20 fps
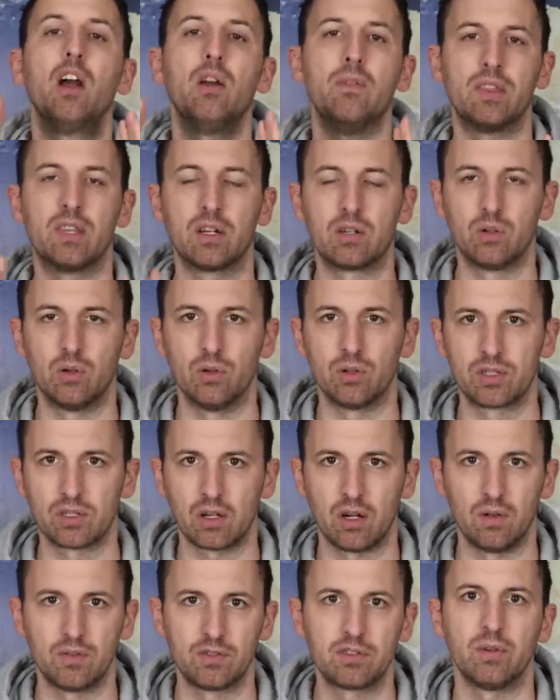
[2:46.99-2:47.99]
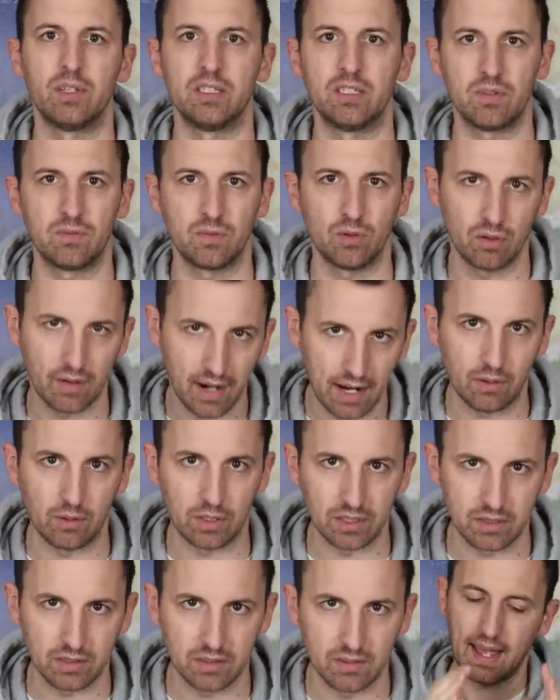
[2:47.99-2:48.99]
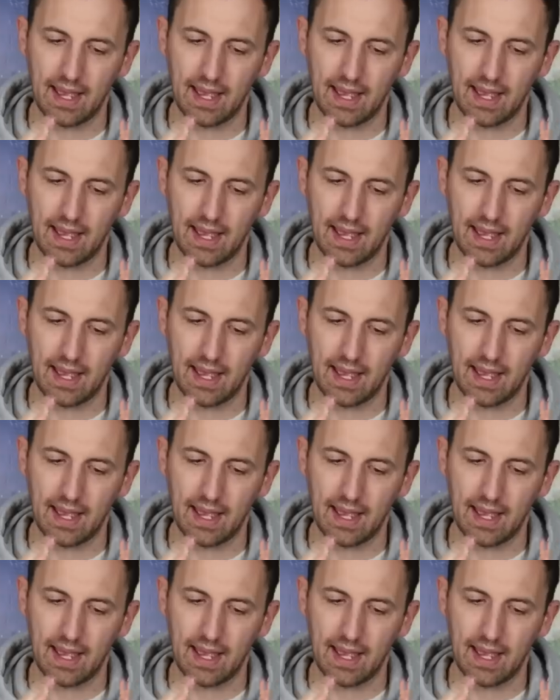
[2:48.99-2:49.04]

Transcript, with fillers: over the course of 24 hours.